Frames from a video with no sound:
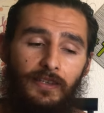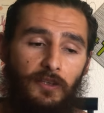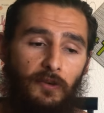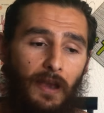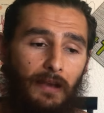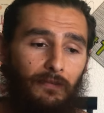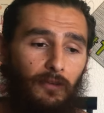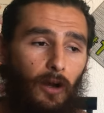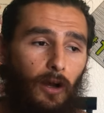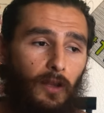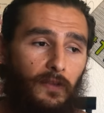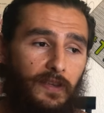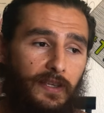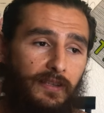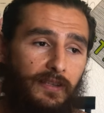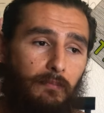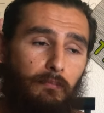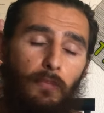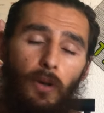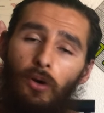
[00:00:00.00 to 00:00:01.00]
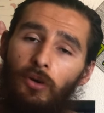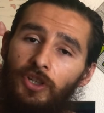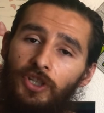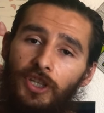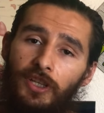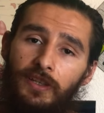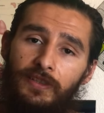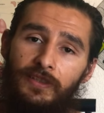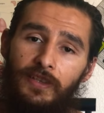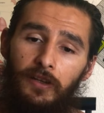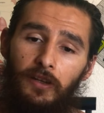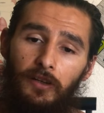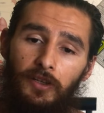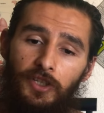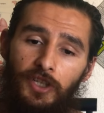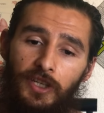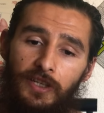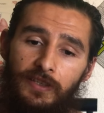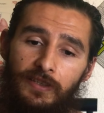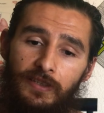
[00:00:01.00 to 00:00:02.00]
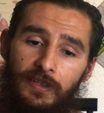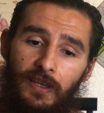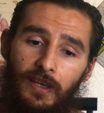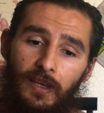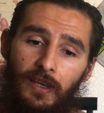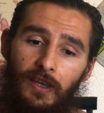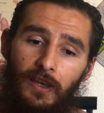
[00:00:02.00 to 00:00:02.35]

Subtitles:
and you have all these emotions that are just